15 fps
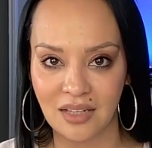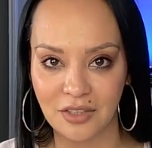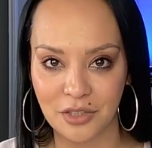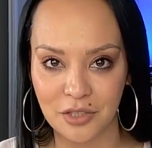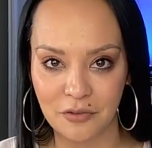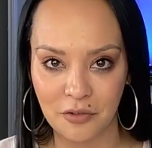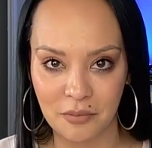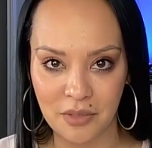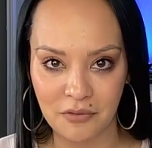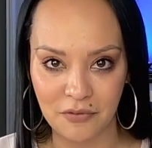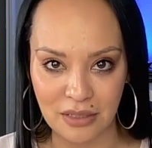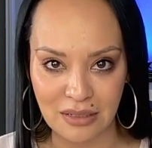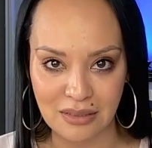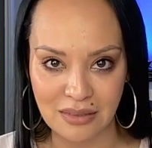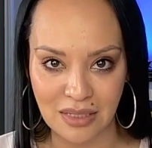I learned from the
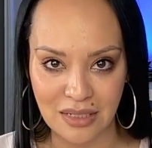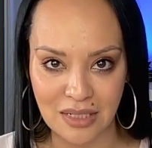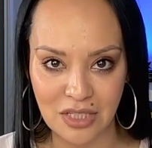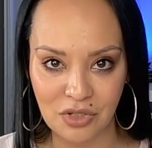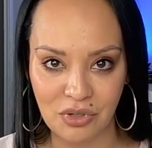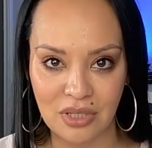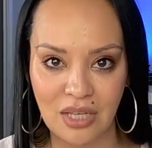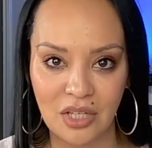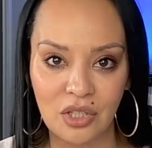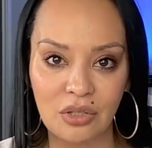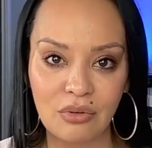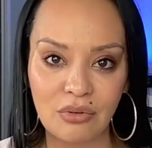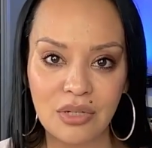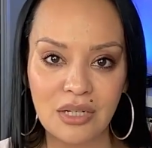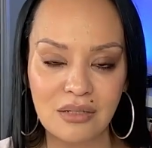fitness industry that
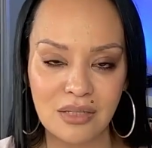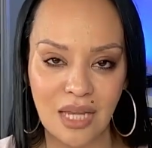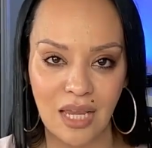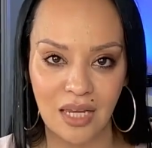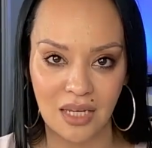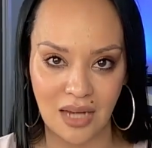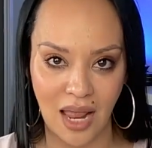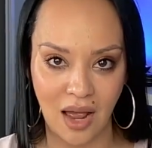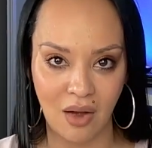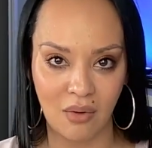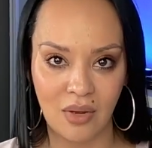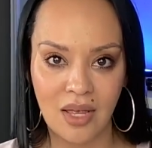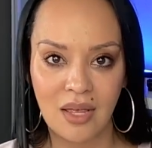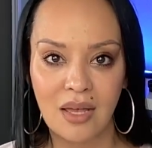you can take now